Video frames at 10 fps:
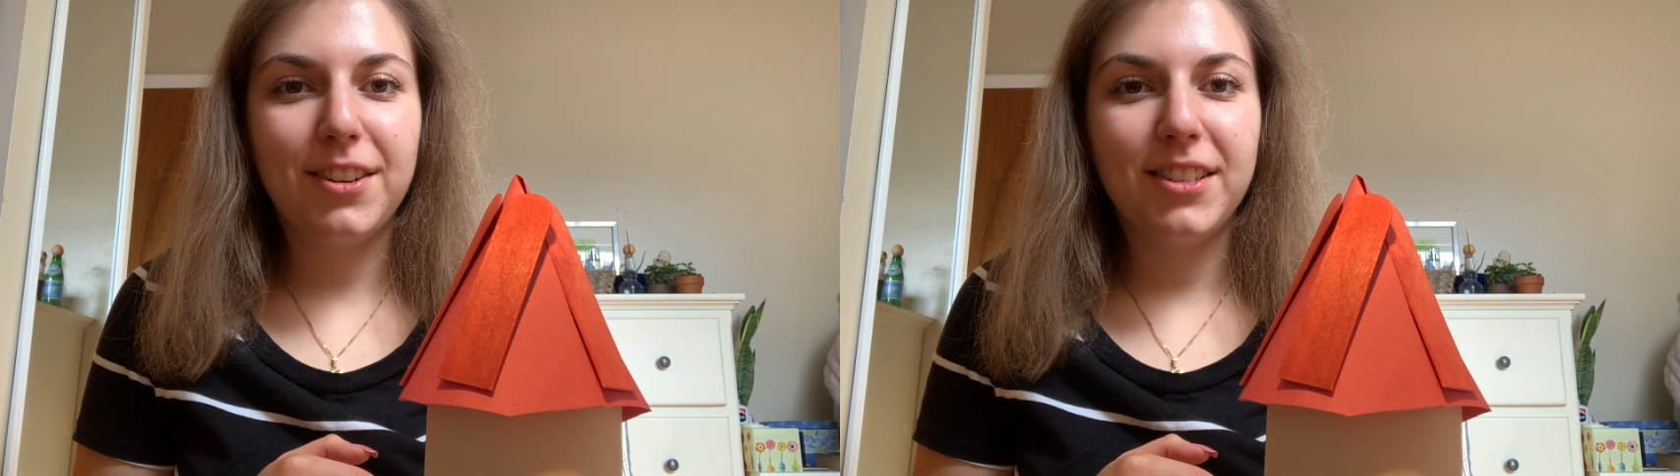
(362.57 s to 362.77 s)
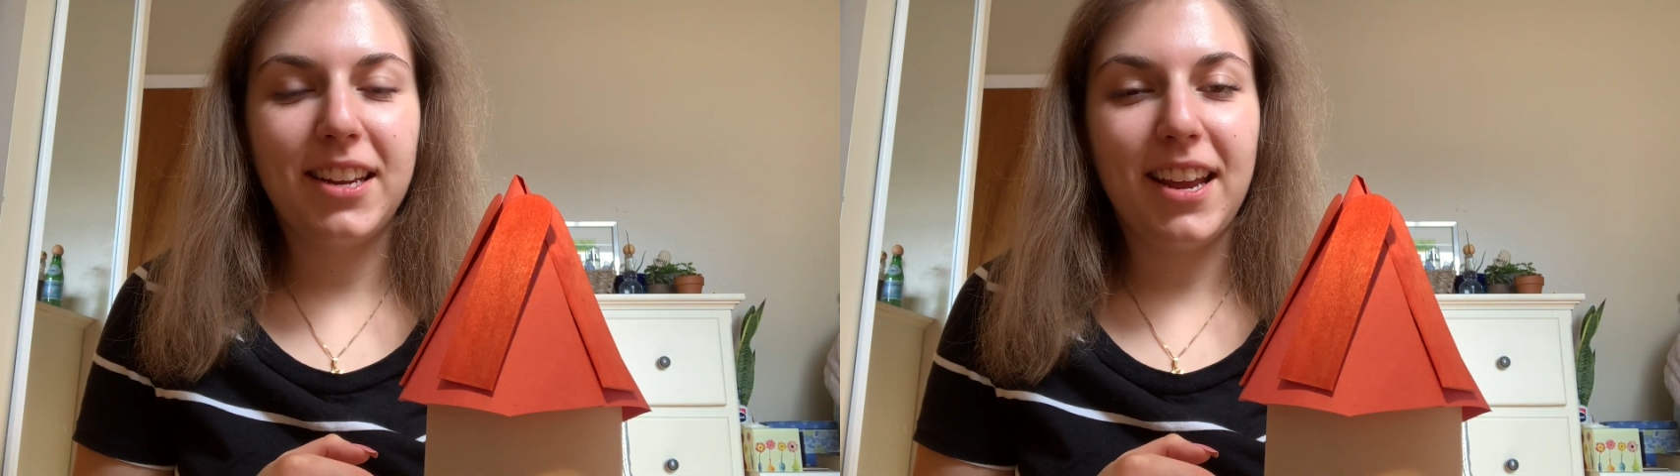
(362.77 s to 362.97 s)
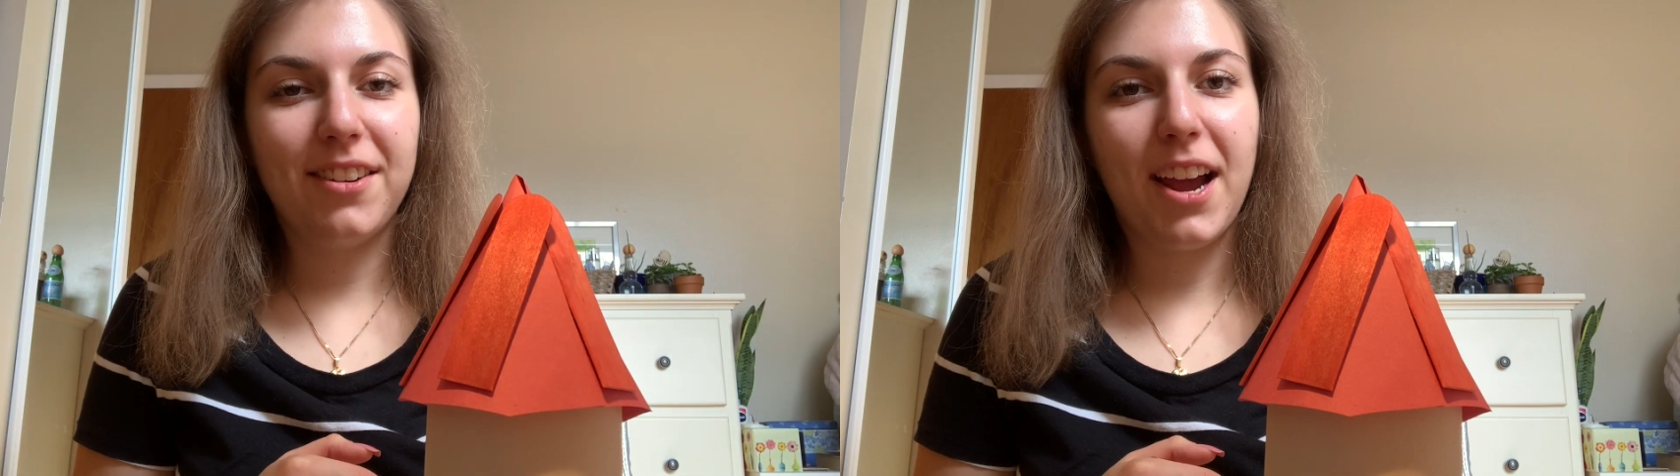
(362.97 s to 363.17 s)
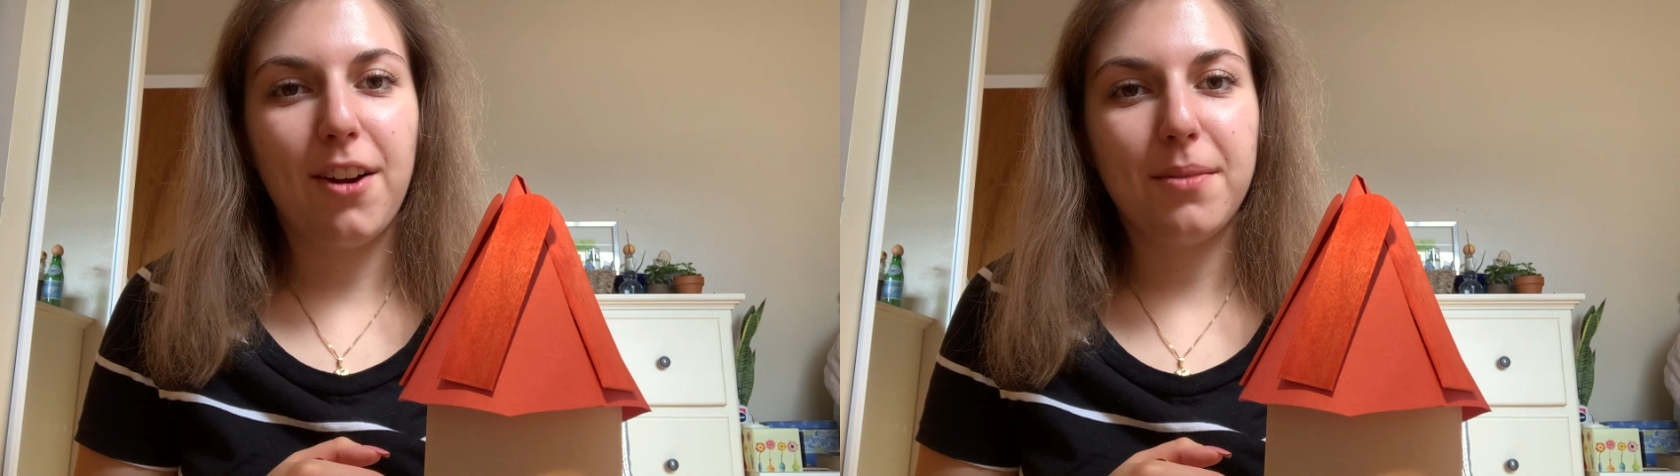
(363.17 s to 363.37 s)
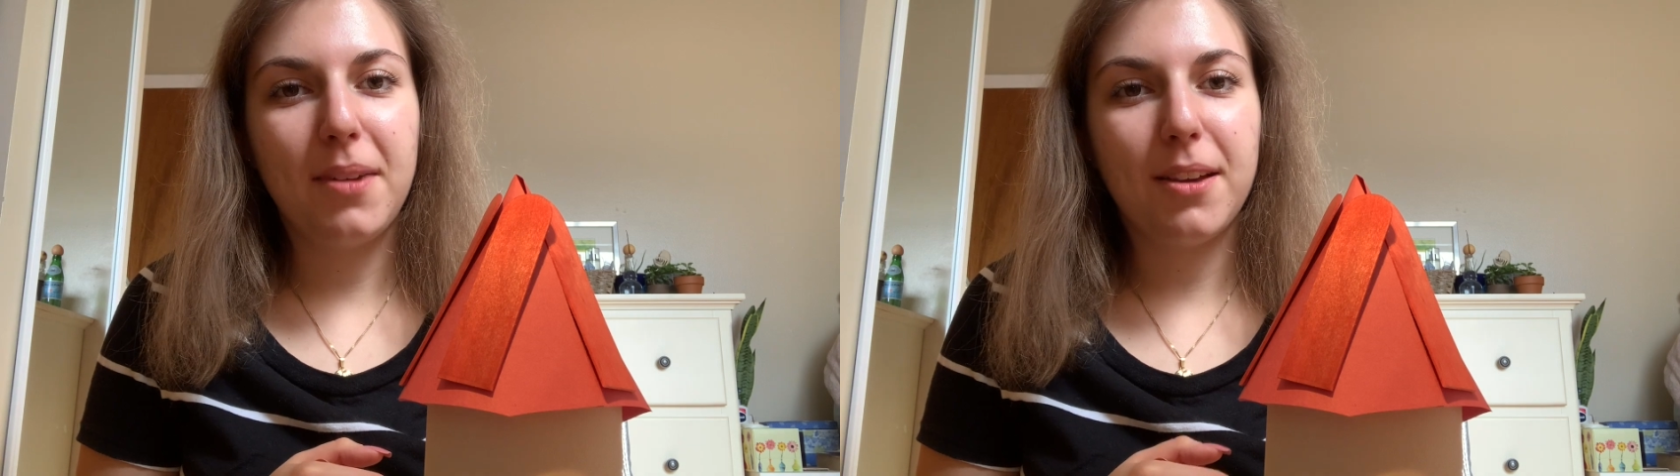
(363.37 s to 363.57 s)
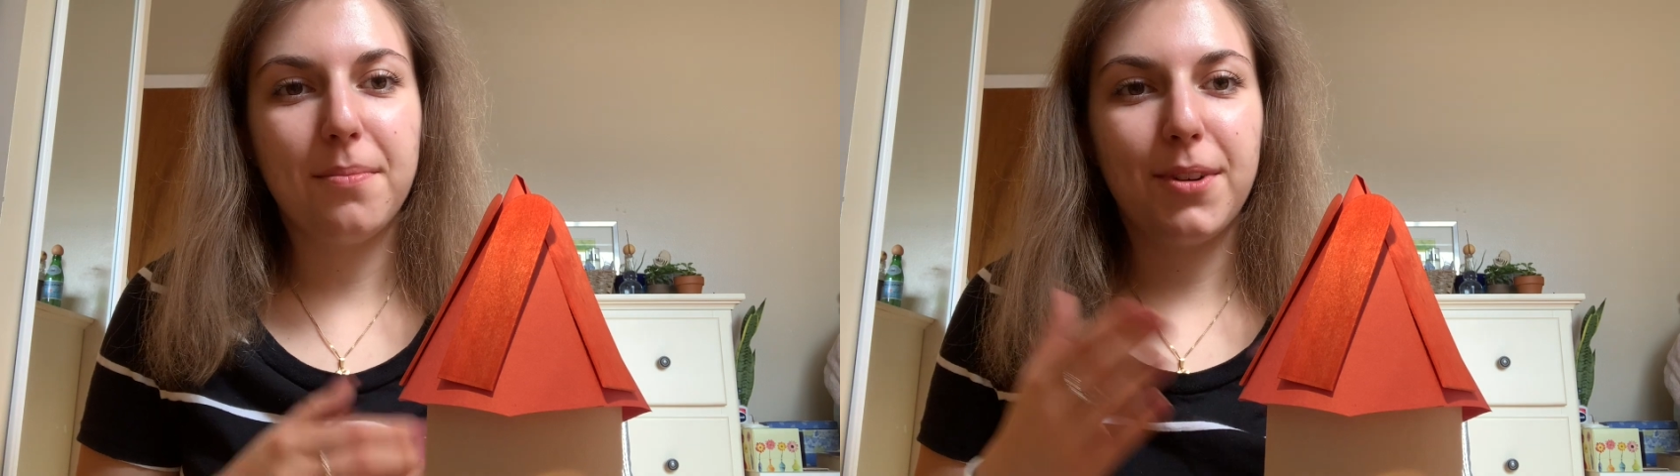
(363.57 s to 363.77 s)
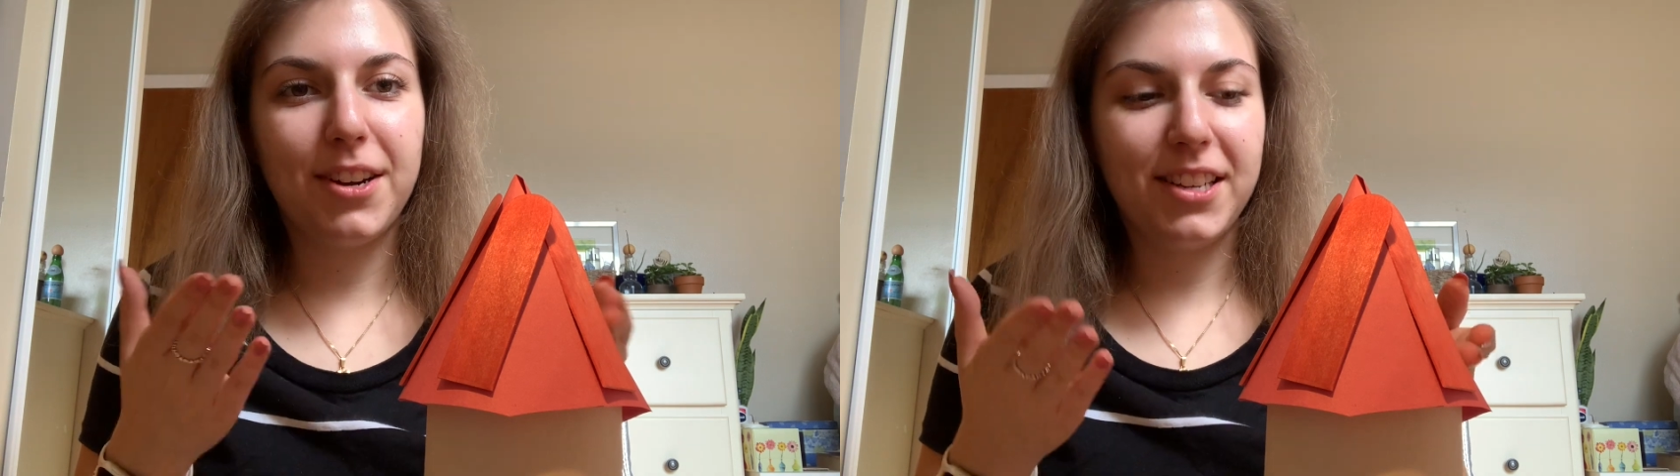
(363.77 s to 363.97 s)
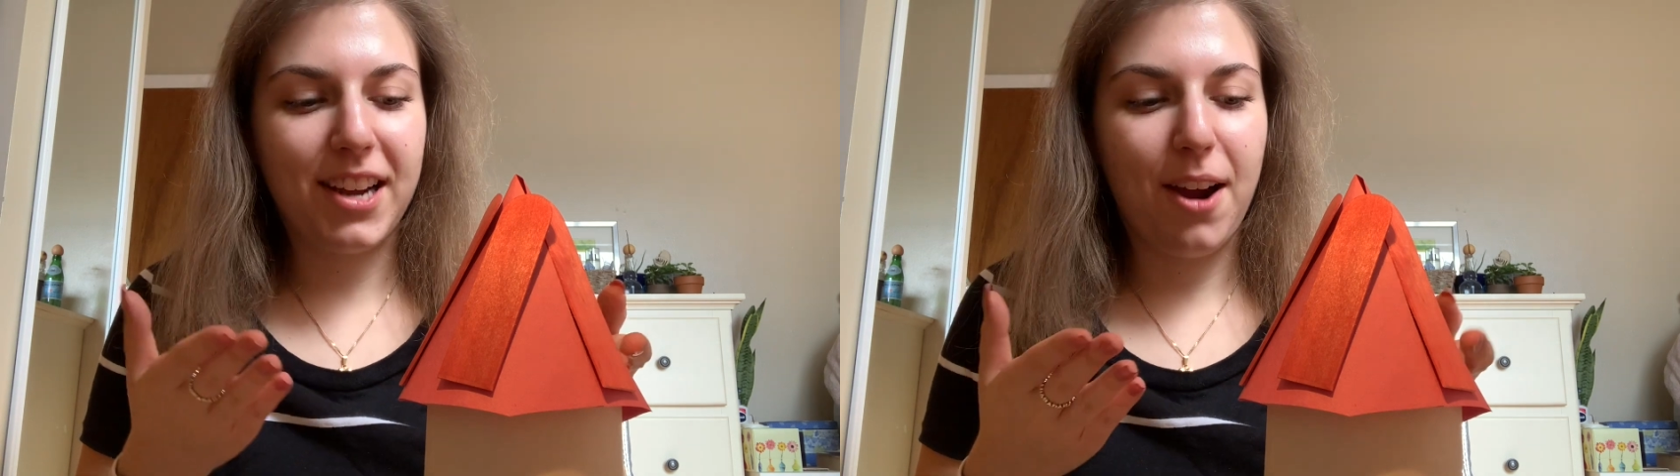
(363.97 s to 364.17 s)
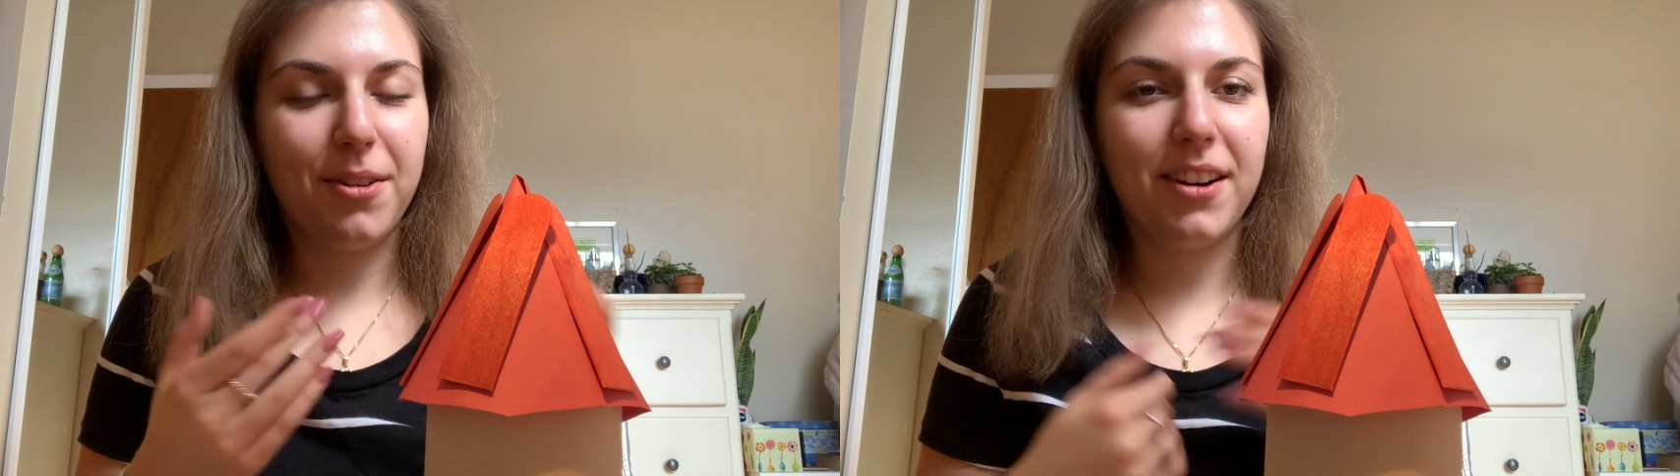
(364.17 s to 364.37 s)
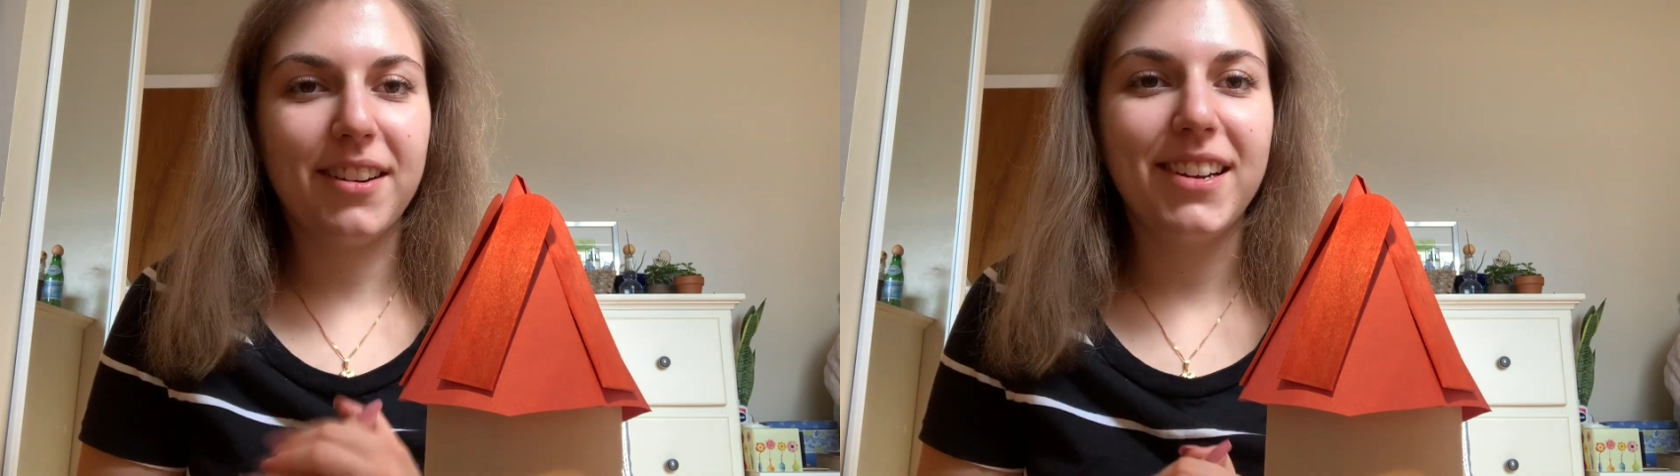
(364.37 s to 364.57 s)
today on how to make Murney
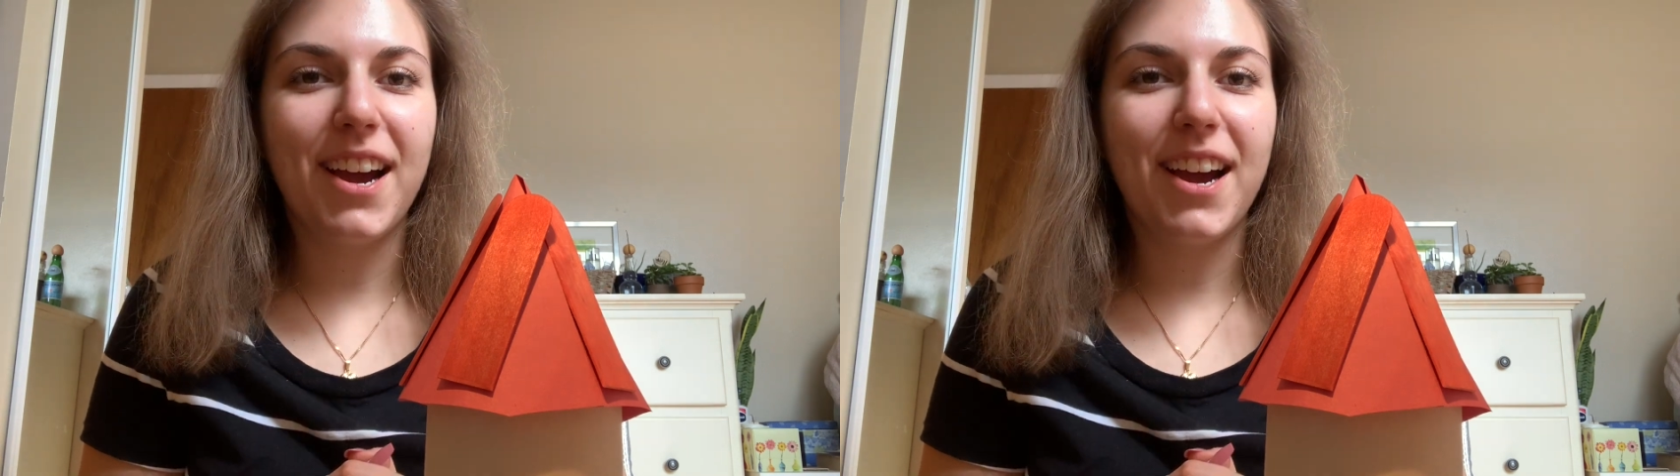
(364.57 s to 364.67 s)
Tower.